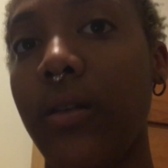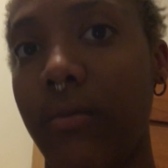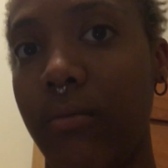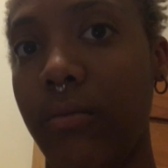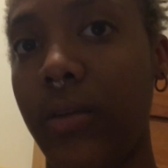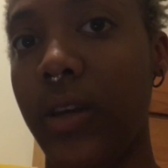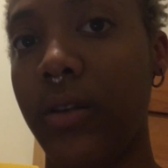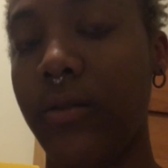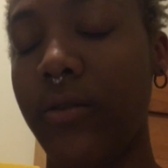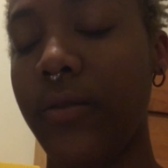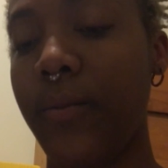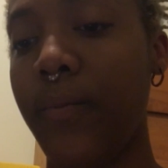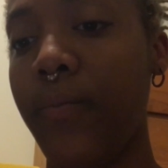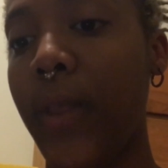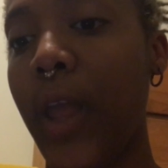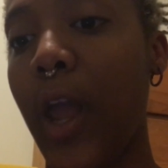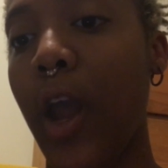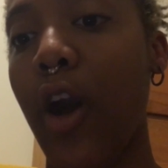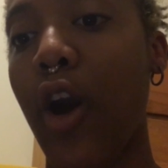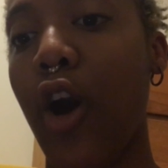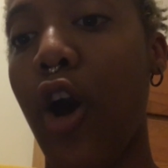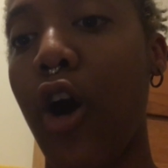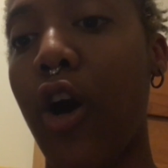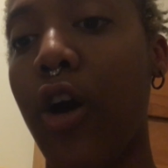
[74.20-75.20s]
yes,
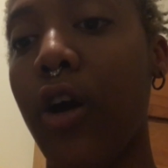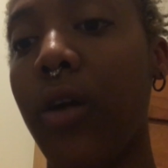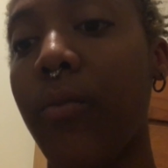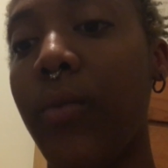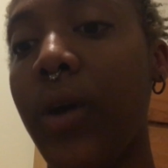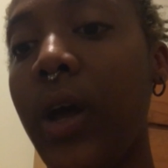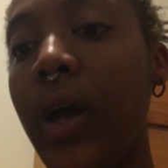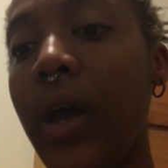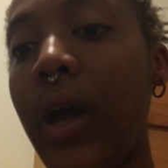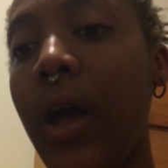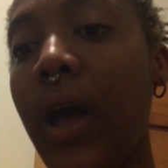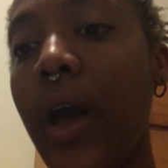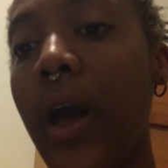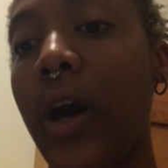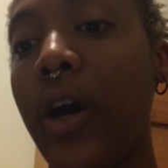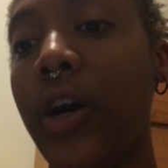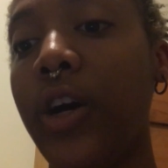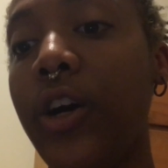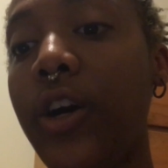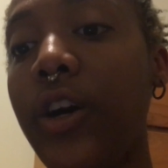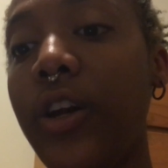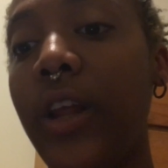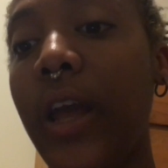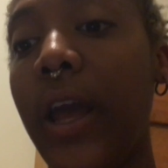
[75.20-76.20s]
garb,
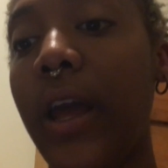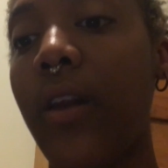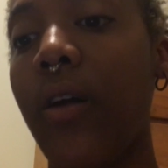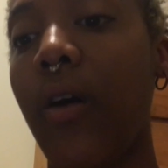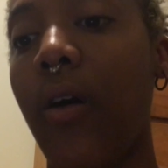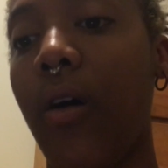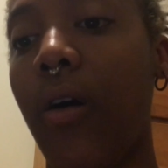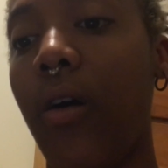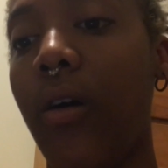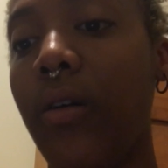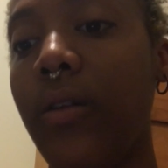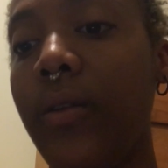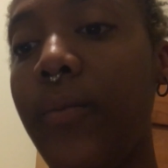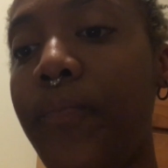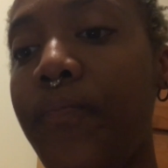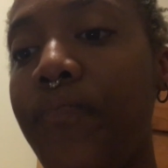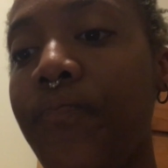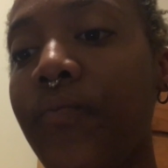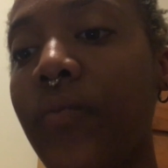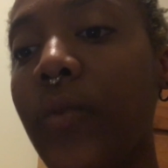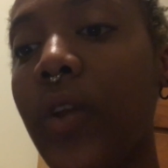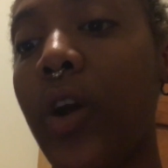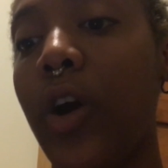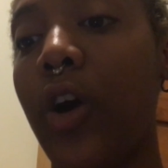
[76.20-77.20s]
hood and all,
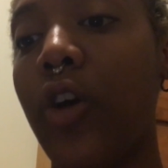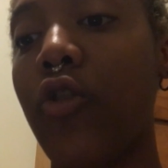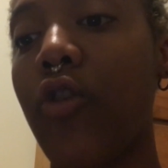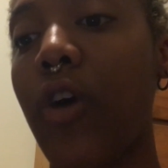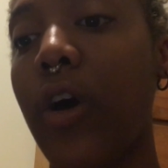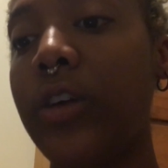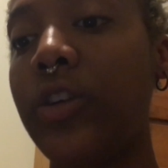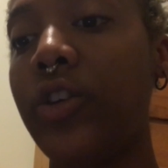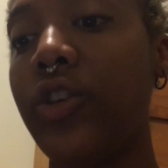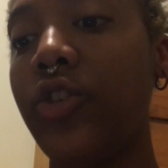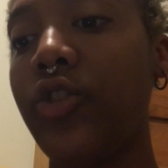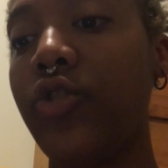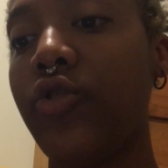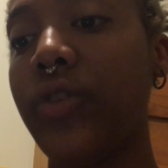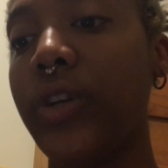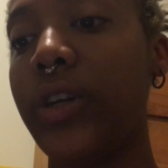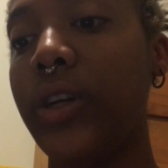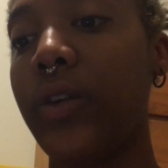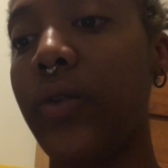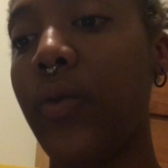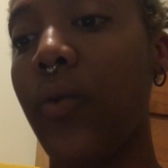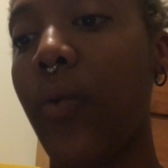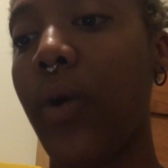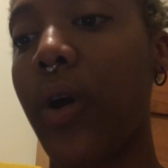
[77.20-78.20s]
across the
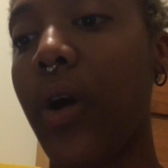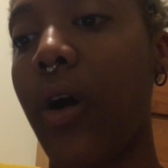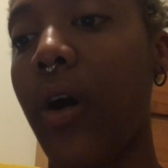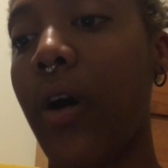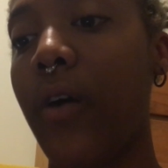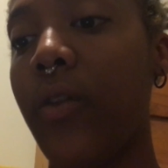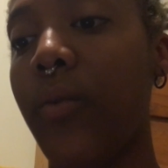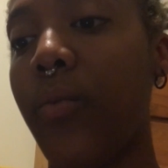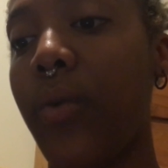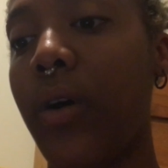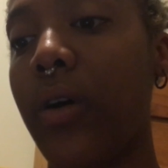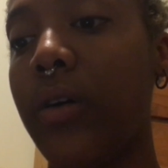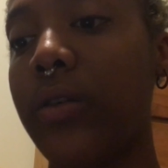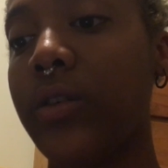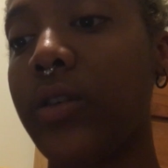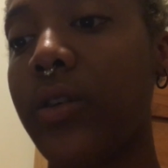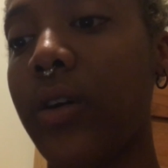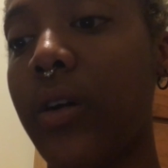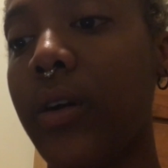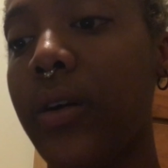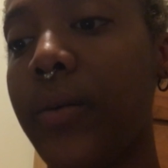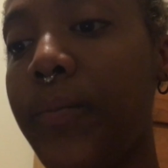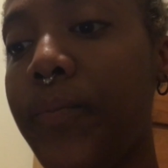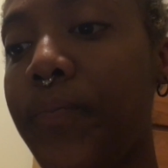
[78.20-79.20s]
street where all the bars
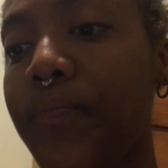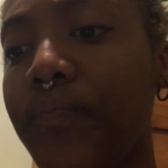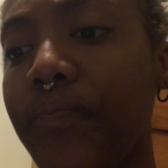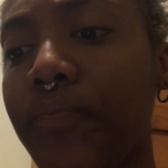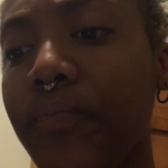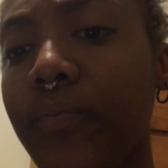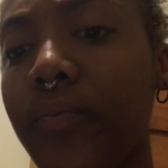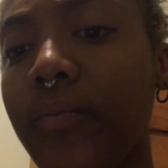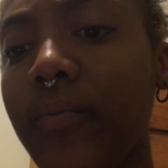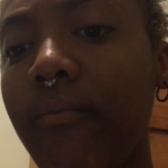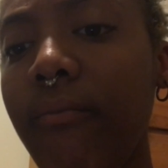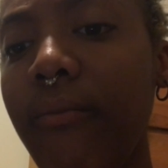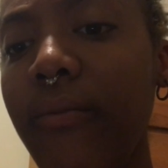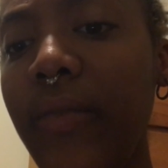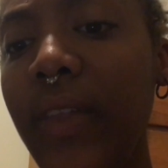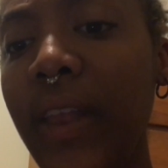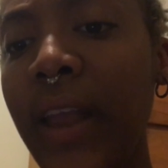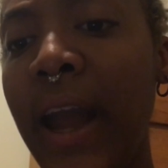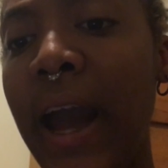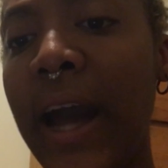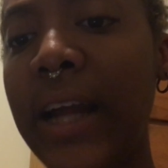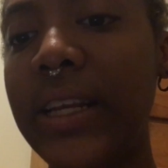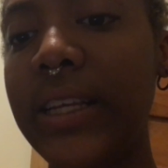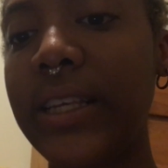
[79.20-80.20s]
are.
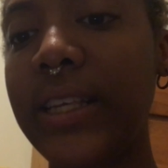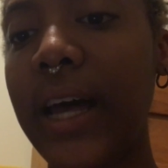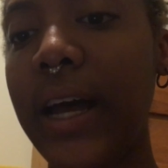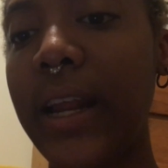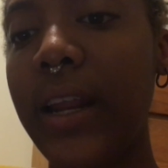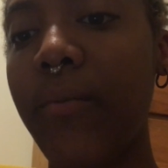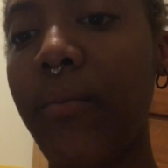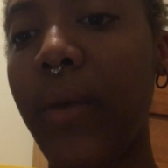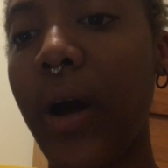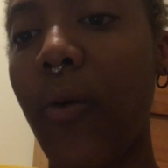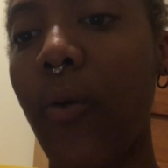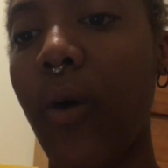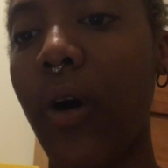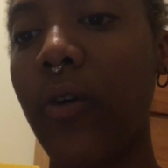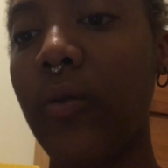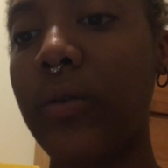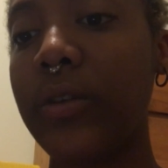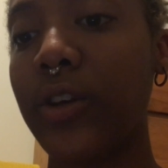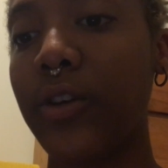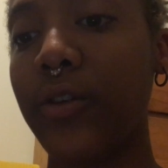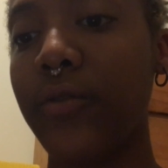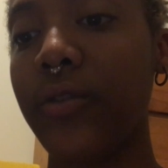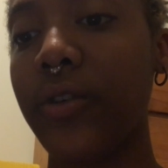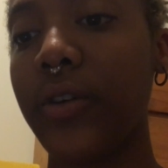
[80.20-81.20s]
I decided my walk
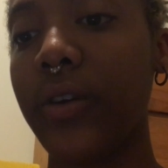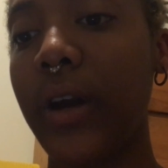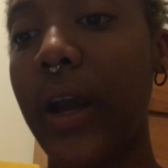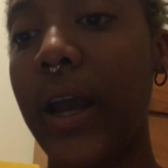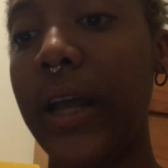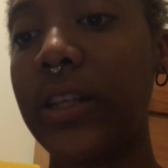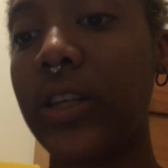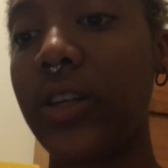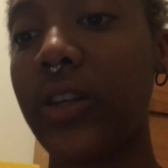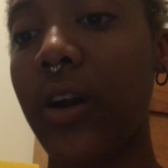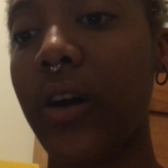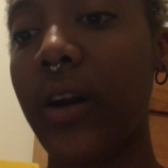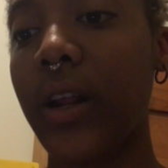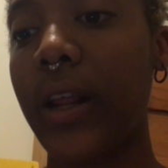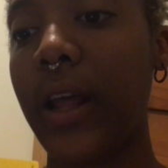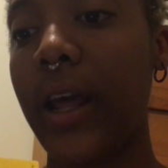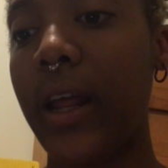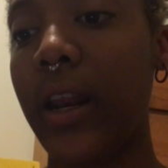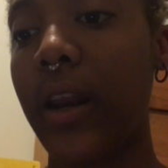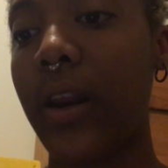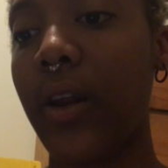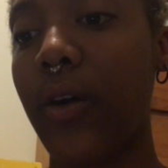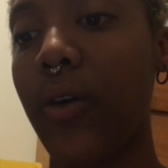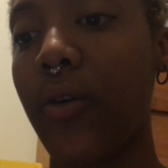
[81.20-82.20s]
was over and started
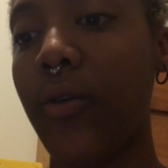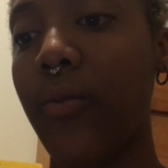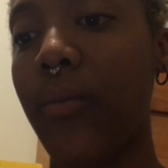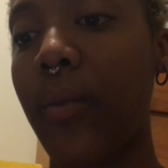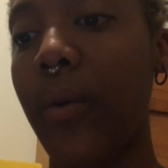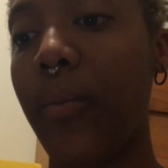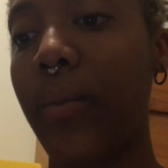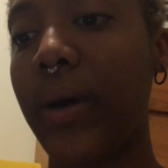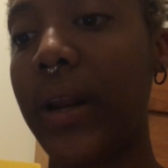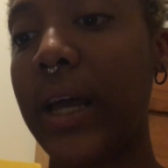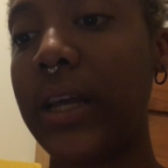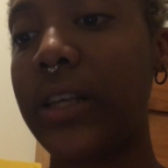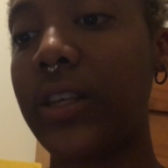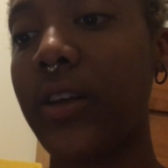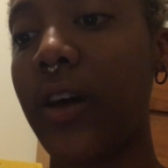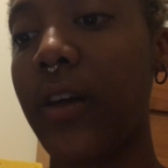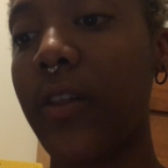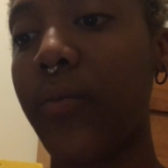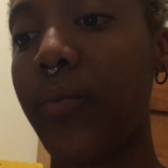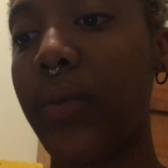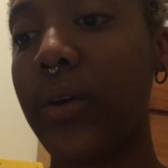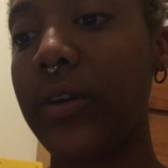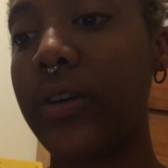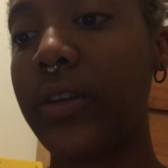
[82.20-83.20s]
heading home, but I saw
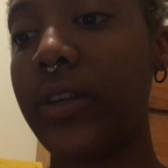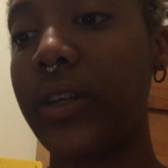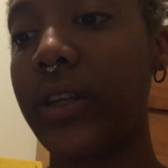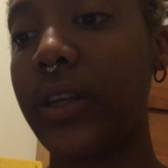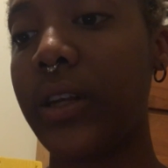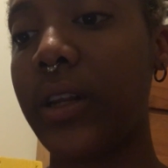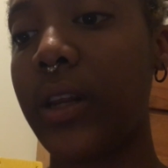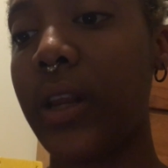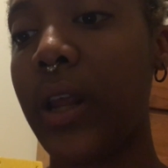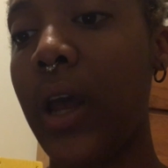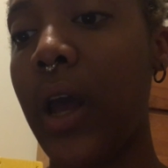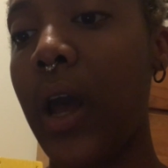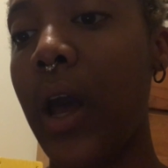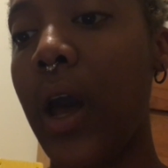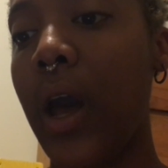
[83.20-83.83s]
the person